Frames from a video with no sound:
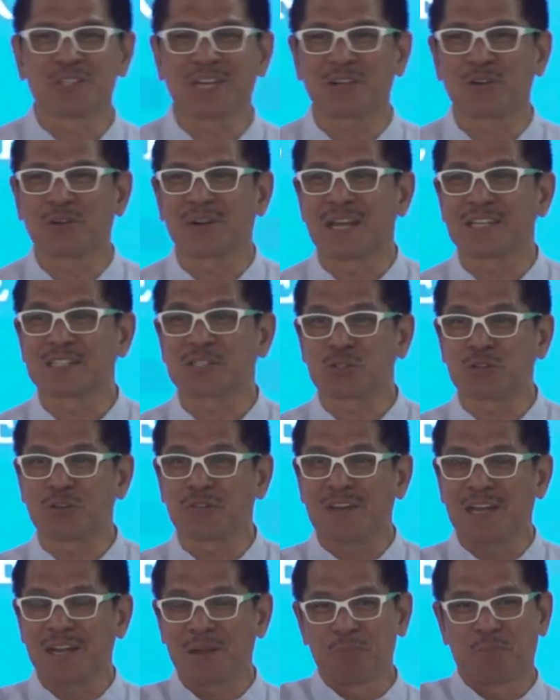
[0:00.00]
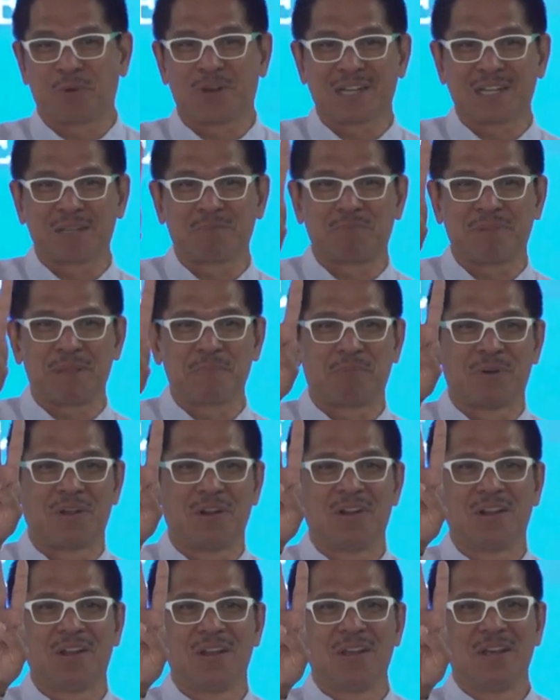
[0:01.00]
recognize two very important people
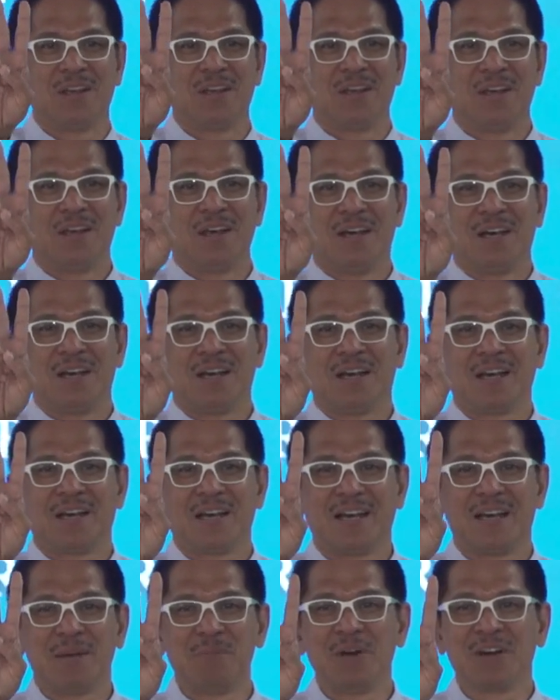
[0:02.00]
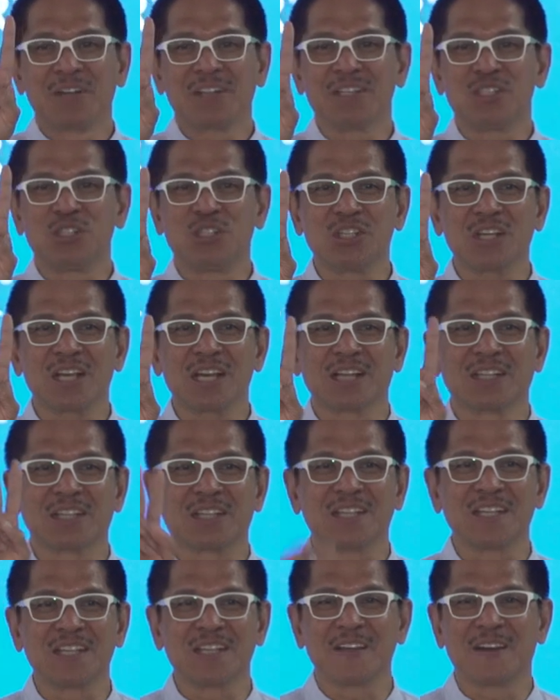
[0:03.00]
among the
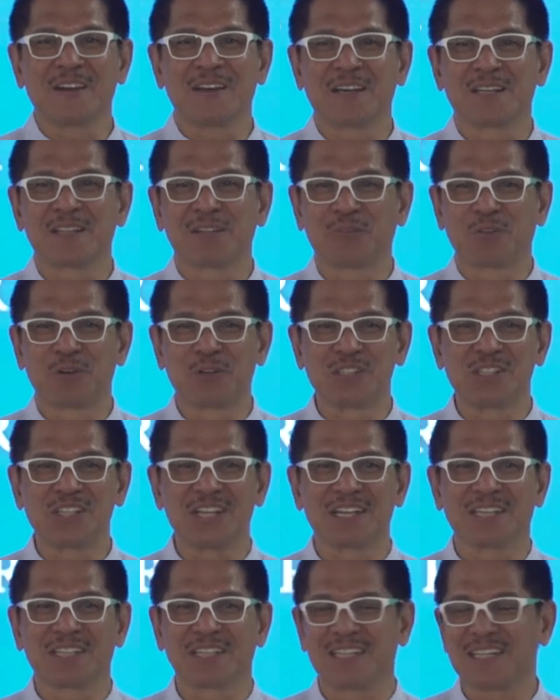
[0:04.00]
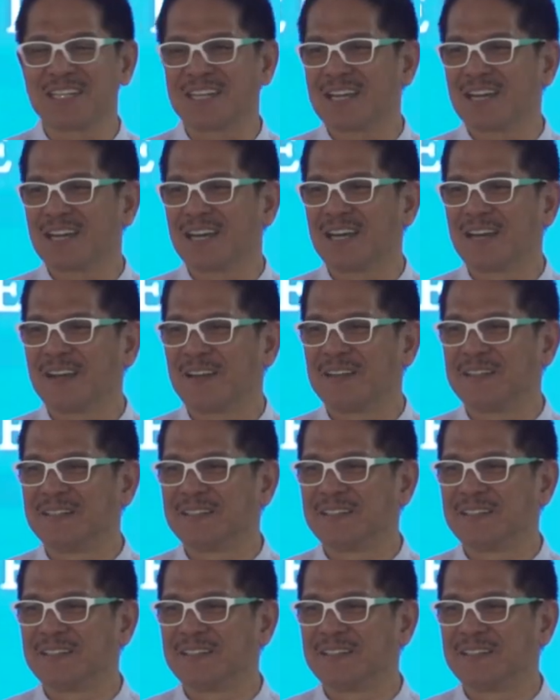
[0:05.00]
GLT, the four GLT